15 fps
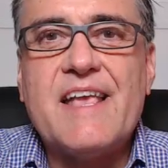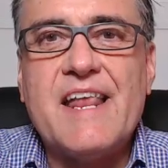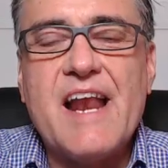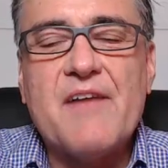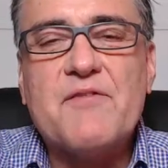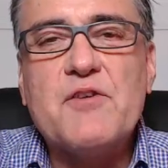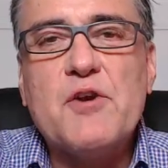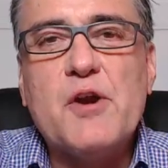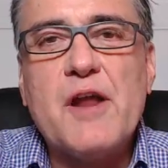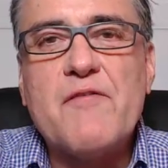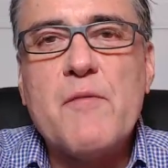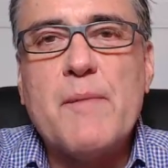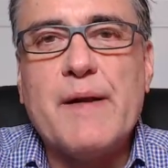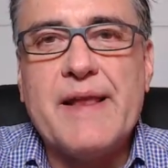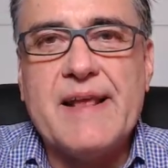Good afternoon,
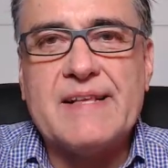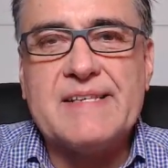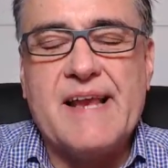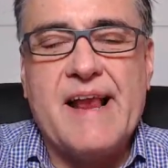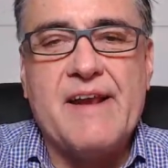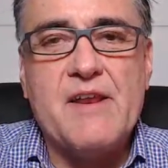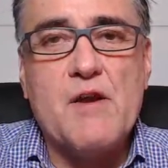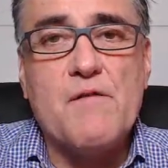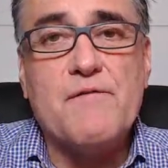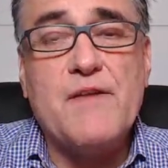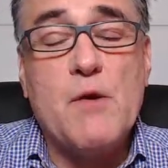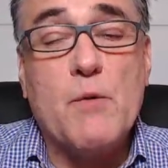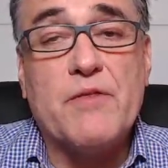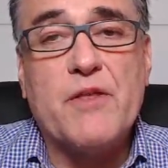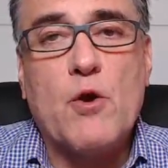everybody. It's Andy
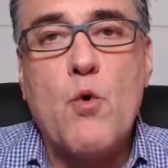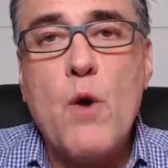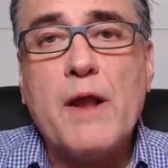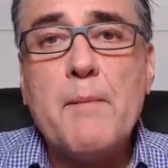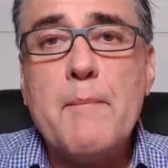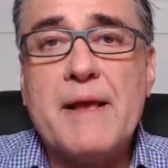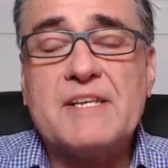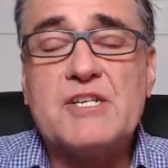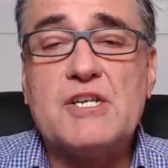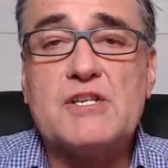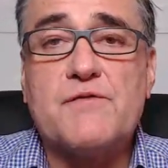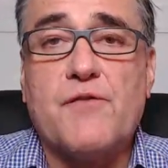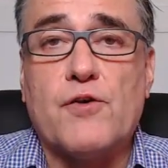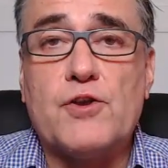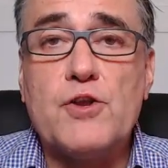Ophi with a quick
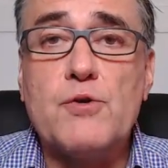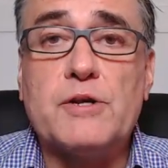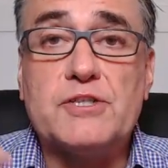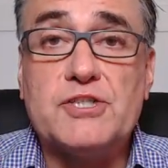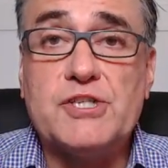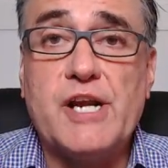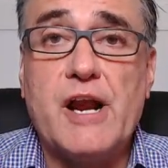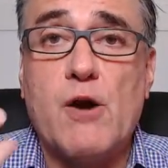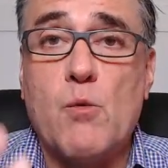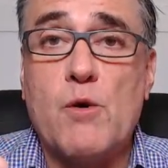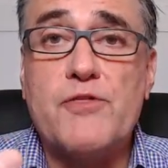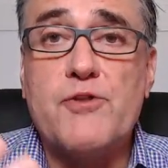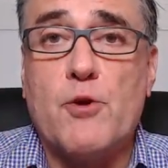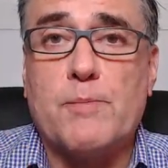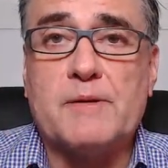message for you to share
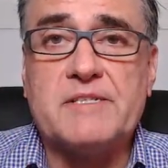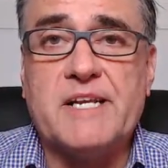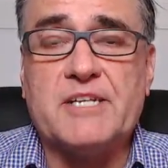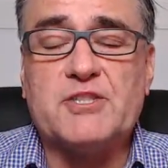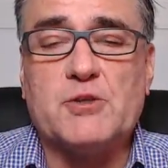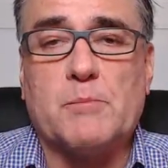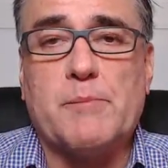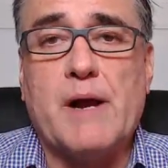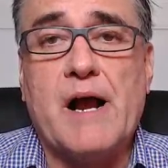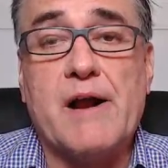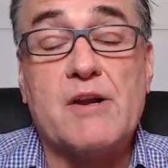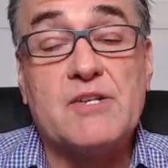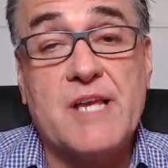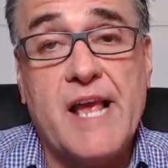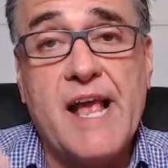with your potential
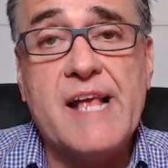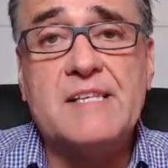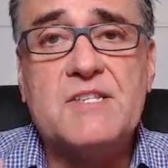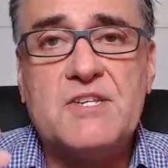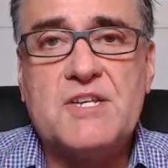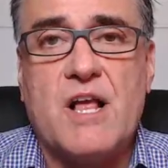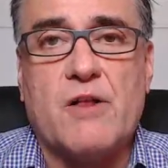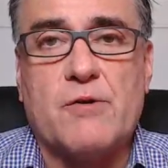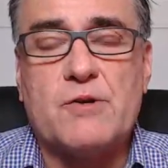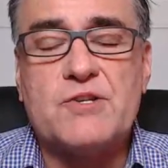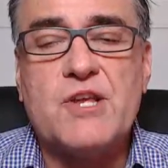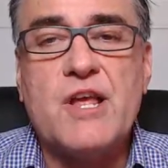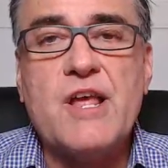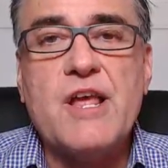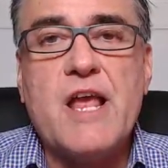buyers and
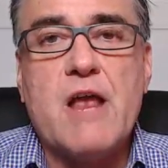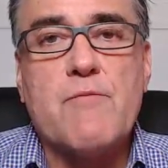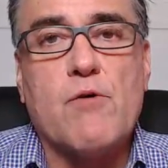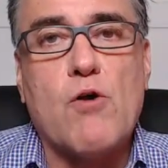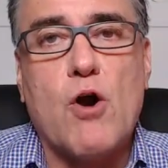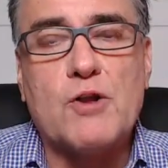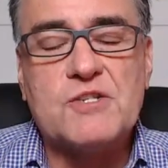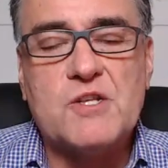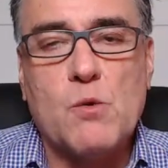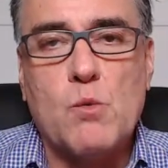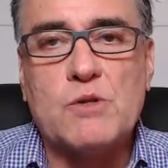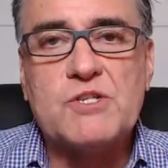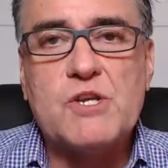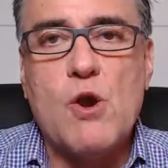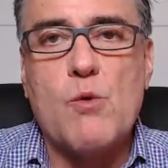sellers in regards to
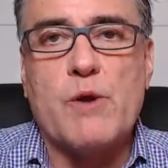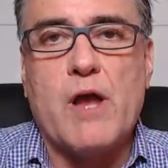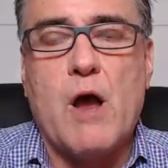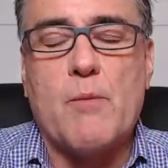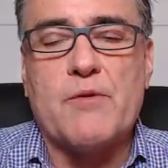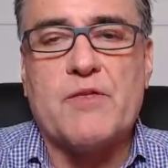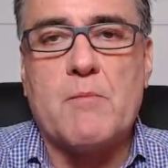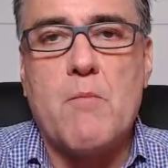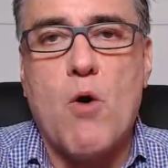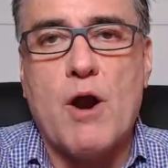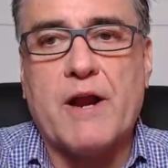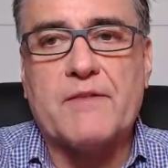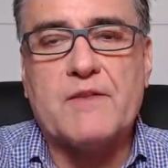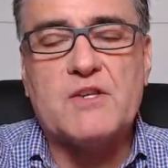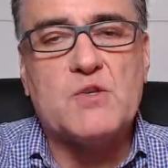what's going on with the
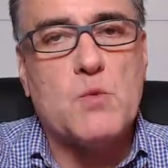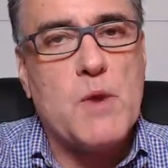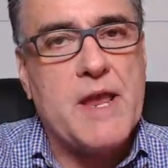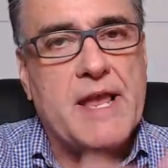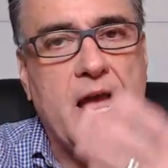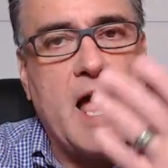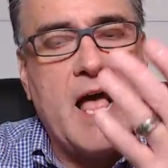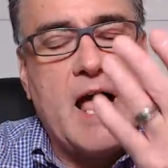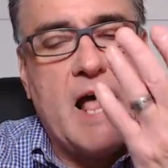market this week.